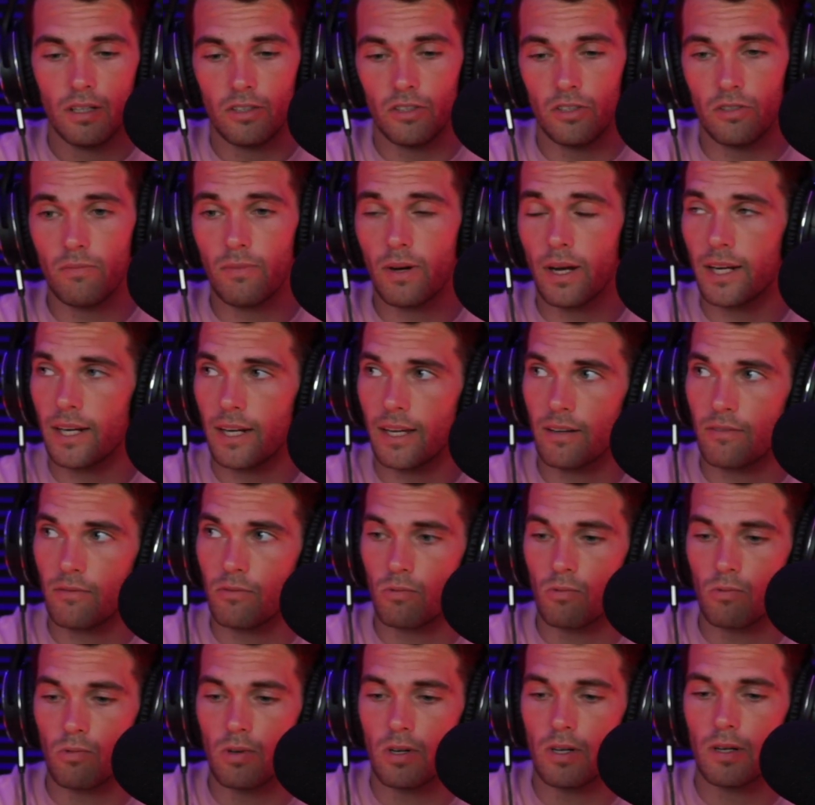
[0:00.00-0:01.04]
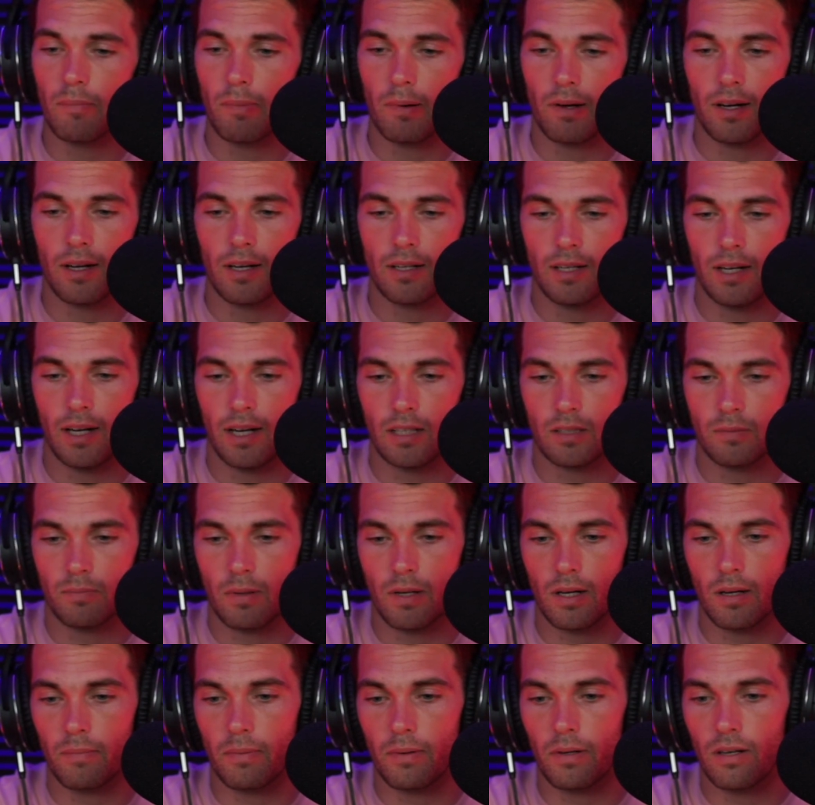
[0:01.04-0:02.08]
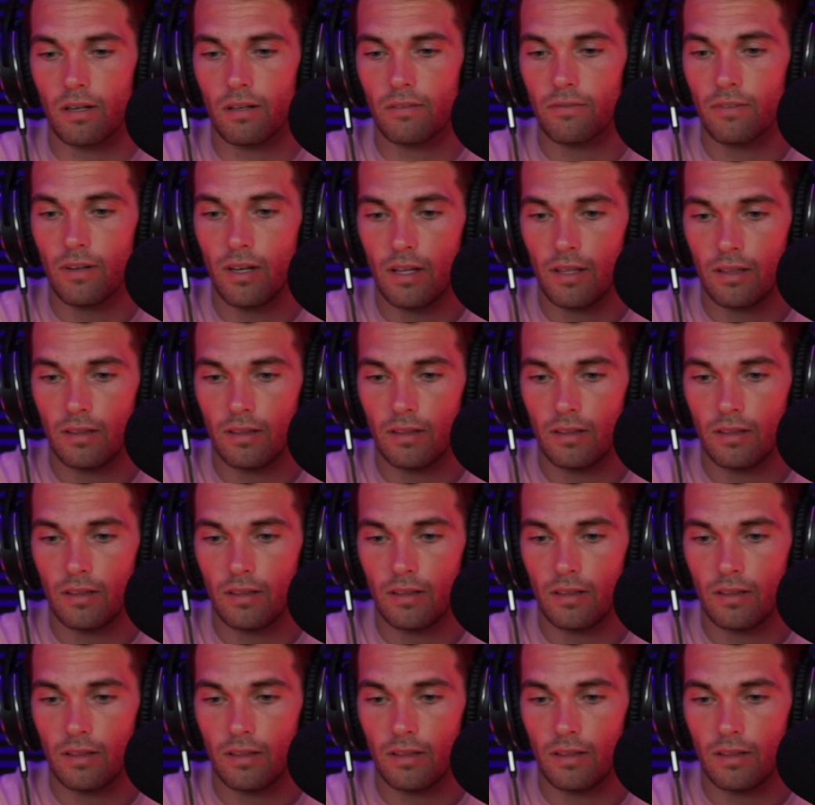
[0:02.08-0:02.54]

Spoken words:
might have one podcast pop off